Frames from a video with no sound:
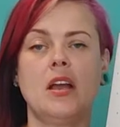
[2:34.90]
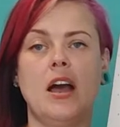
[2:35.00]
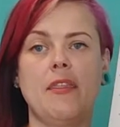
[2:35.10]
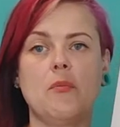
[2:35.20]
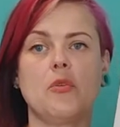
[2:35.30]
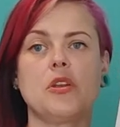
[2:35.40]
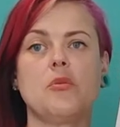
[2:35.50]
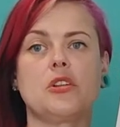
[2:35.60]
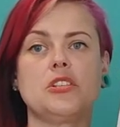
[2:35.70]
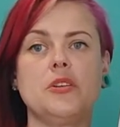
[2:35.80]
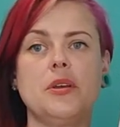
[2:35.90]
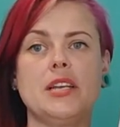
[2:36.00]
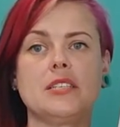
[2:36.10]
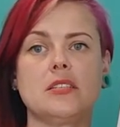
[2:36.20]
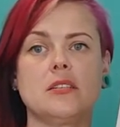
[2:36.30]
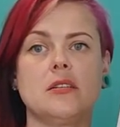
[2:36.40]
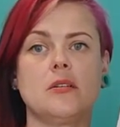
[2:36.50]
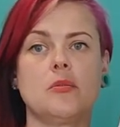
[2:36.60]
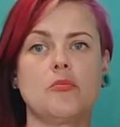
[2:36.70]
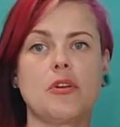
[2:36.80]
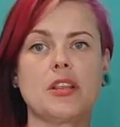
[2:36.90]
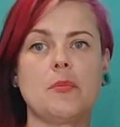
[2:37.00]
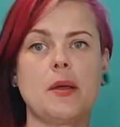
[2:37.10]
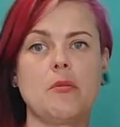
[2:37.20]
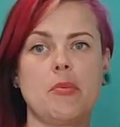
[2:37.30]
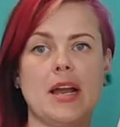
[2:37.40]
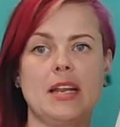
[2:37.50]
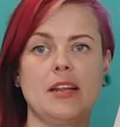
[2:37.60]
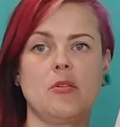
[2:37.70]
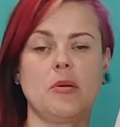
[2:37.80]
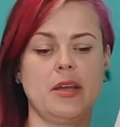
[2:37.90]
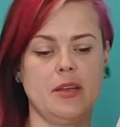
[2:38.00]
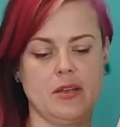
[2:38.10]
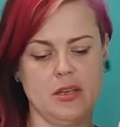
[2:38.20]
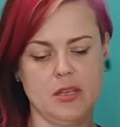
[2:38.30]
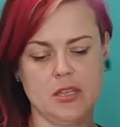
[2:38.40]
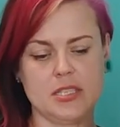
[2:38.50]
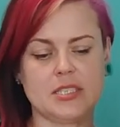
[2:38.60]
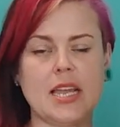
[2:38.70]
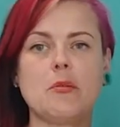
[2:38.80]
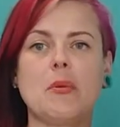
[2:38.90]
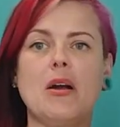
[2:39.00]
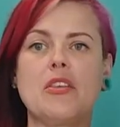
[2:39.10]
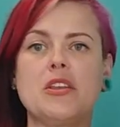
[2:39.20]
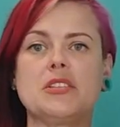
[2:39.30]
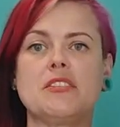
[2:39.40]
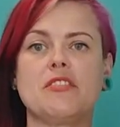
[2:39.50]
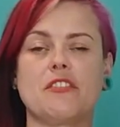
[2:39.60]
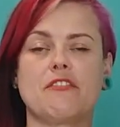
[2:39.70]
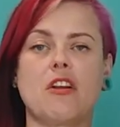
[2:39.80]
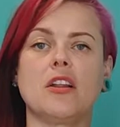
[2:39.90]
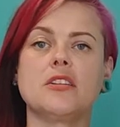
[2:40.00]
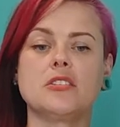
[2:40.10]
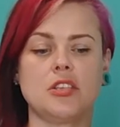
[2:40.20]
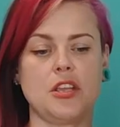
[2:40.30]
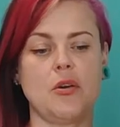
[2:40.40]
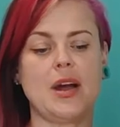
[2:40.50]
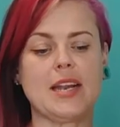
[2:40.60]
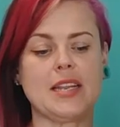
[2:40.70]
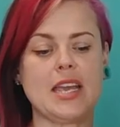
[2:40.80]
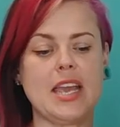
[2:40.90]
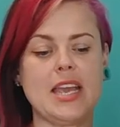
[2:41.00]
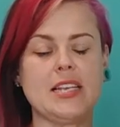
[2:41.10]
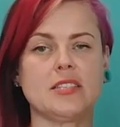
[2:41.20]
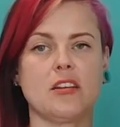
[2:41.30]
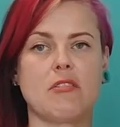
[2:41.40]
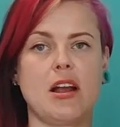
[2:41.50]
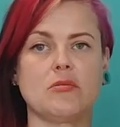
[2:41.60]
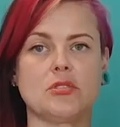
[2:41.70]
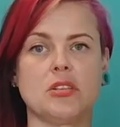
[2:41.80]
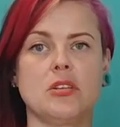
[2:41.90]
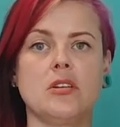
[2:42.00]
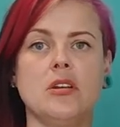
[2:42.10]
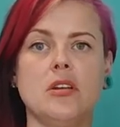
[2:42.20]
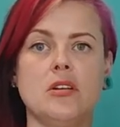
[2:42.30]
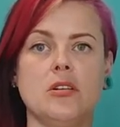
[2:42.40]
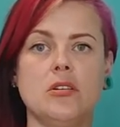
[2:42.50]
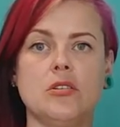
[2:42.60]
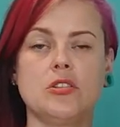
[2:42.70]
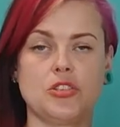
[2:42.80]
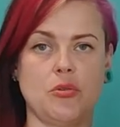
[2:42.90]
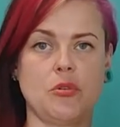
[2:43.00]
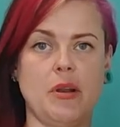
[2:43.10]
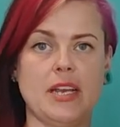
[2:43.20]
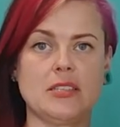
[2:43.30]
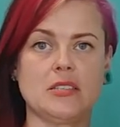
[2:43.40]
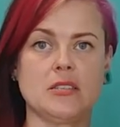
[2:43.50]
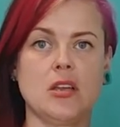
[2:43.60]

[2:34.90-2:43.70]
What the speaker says: and then what you want to do is bring the paper back a little bit, the same amount that you did for the front, so that you're adding ease around the shoulder blades.